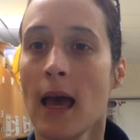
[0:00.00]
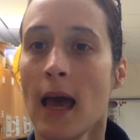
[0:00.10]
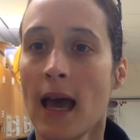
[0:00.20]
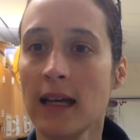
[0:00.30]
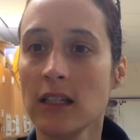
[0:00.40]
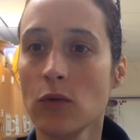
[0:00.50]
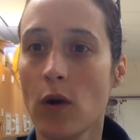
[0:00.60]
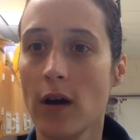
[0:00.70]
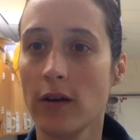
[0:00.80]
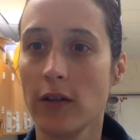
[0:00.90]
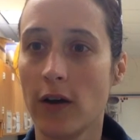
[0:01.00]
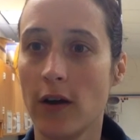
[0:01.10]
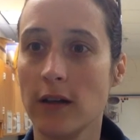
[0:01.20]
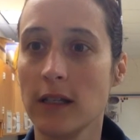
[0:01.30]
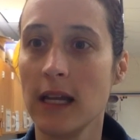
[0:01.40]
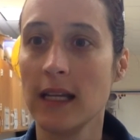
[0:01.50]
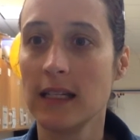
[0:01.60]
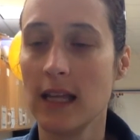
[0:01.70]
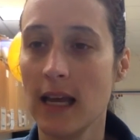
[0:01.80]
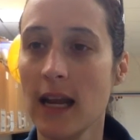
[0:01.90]
As the water thaws, it
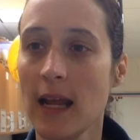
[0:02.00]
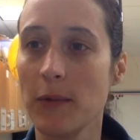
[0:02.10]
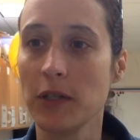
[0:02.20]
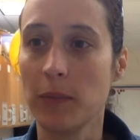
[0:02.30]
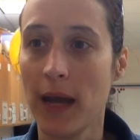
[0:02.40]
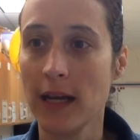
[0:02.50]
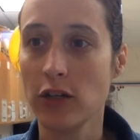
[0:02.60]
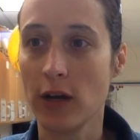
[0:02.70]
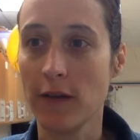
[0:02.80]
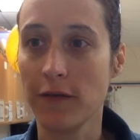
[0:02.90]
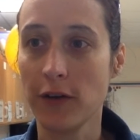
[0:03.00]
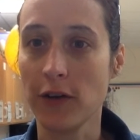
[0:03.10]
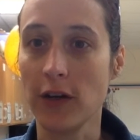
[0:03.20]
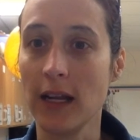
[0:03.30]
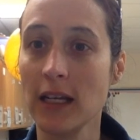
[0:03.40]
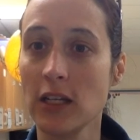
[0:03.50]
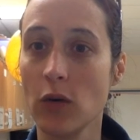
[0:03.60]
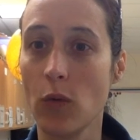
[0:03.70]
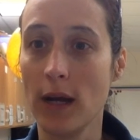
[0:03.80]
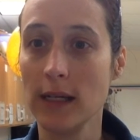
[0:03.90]
is then able to penetrate further into the
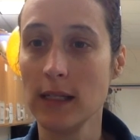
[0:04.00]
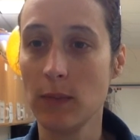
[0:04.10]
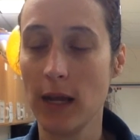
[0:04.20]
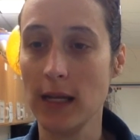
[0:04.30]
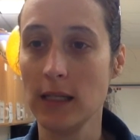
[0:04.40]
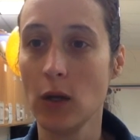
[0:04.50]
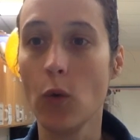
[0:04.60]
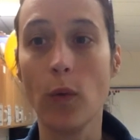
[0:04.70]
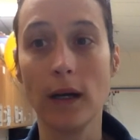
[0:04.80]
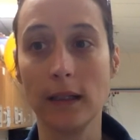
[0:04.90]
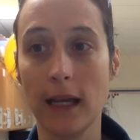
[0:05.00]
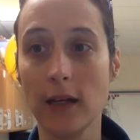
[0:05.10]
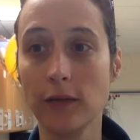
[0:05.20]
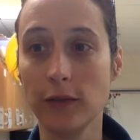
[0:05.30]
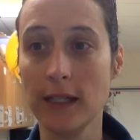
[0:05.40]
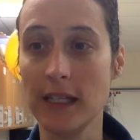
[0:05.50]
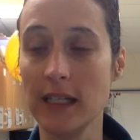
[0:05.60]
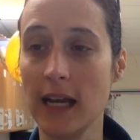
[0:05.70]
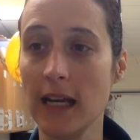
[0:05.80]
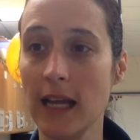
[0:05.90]
widened space, where it later
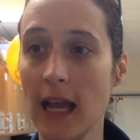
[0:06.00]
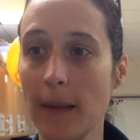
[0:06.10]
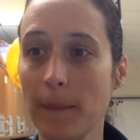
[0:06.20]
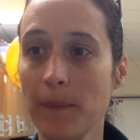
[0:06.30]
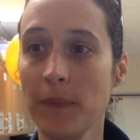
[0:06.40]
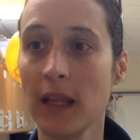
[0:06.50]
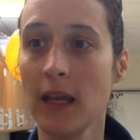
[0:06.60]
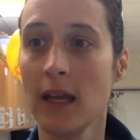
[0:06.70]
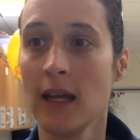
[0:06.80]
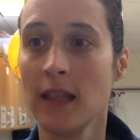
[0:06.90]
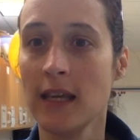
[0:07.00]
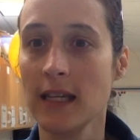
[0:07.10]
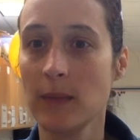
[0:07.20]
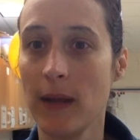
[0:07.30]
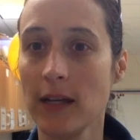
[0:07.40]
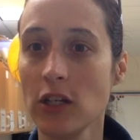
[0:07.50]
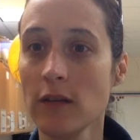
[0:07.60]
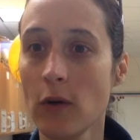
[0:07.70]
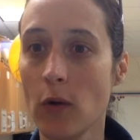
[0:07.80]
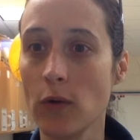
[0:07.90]
freezes yet again. The expansion
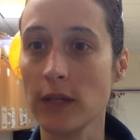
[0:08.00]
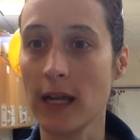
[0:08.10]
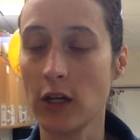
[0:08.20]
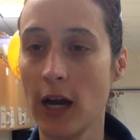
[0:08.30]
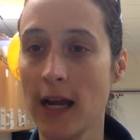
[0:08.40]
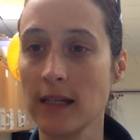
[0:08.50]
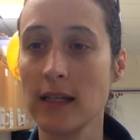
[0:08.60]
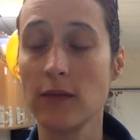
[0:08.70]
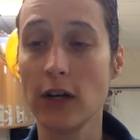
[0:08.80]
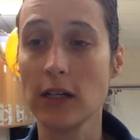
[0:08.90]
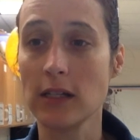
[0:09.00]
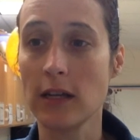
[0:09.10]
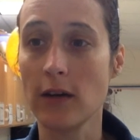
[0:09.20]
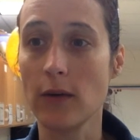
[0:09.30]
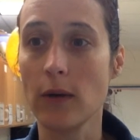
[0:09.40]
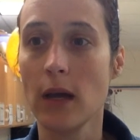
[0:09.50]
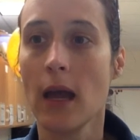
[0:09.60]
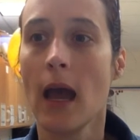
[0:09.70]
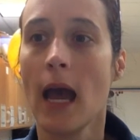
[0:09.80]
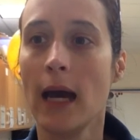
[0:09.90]
of holes and cracks is very slow.
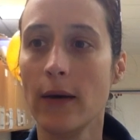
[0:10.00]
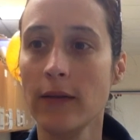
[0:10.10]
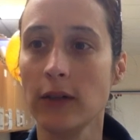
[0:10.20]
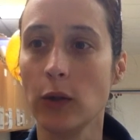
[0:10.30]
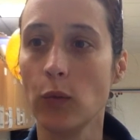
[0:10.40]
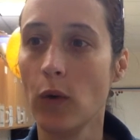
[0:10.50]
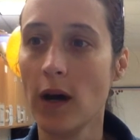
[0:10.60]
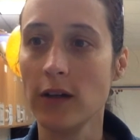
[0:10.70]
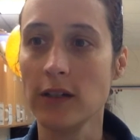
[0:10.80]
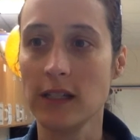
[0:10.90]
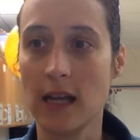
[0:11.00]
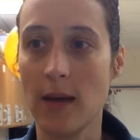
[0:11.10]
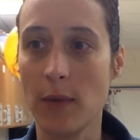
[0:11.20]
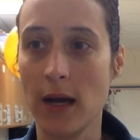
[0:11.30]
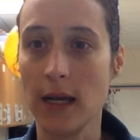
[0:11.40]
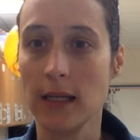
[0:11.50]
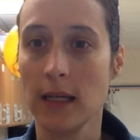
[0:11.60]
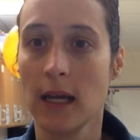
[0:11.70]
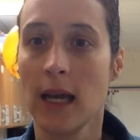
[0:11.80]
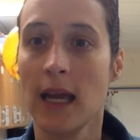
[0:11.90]
However, water does not mind.
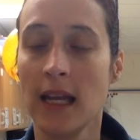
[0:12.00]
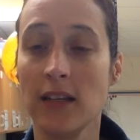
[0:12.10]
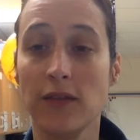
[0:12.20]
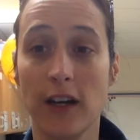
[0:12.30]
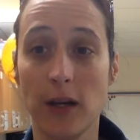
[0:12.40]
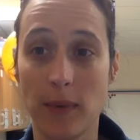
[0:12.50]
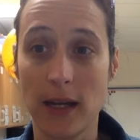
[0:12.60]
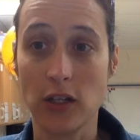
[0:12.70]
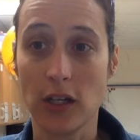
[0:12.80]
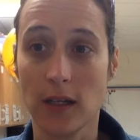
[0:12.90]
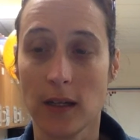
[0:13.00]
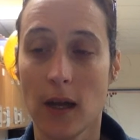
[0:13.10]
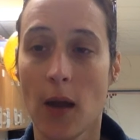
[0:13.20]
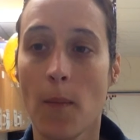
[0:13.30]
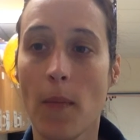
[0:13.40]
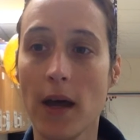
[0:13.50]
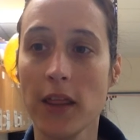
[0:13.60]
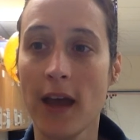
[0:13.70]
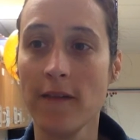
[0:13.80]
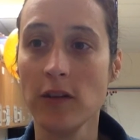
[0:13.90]
It is very patient.
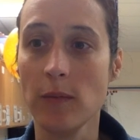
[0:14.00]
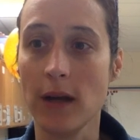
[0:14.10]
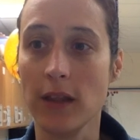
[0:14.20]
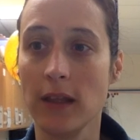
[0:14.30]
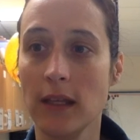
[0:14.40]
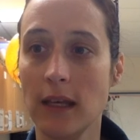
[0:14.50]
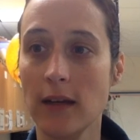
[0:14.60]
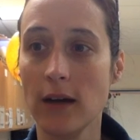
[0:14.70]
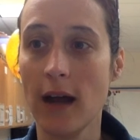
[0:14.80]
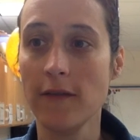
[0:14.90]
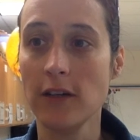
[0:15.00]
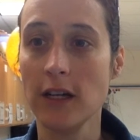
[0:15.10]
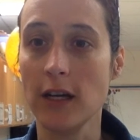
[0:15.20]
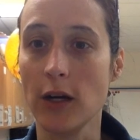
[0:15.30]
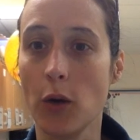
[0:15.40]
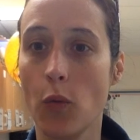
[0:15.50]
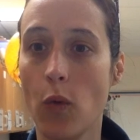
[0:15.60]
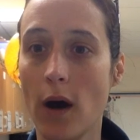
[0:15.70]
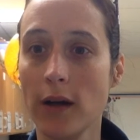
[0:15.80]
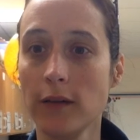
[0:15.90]
Month after month, year after year,
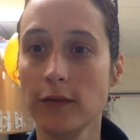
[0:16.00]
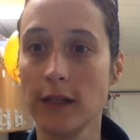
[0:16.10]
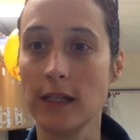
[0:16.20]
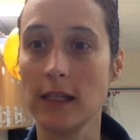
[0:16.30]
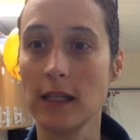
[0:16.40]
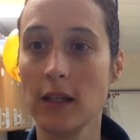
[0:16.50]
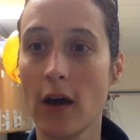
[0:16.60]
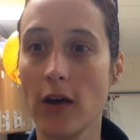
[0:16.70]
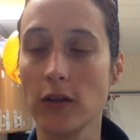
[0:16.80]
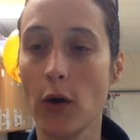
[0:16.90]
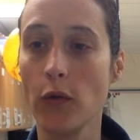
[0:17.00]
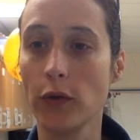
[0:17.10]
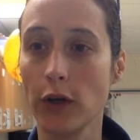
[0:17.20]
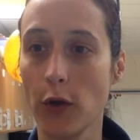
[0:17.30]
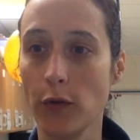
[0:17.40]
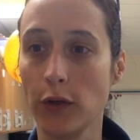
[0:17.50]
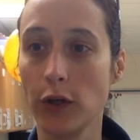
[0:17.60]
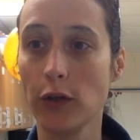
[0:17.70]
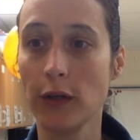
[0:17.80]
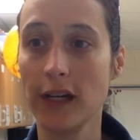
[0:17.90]
water freezes and thaws over and over,
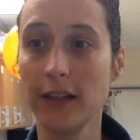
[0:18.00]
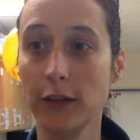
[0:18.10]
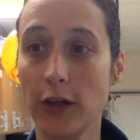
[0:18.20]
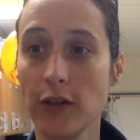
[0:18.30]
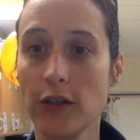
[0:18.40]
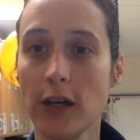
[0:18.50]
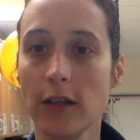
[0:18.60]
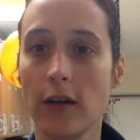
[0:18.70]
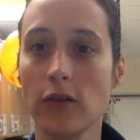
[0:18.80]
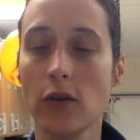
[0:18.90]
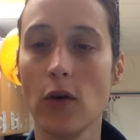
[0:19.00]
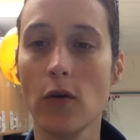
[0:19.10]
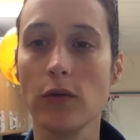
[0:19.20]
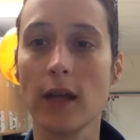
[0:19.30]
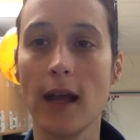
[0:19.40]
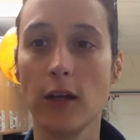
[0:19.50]
creating larger and larger holes and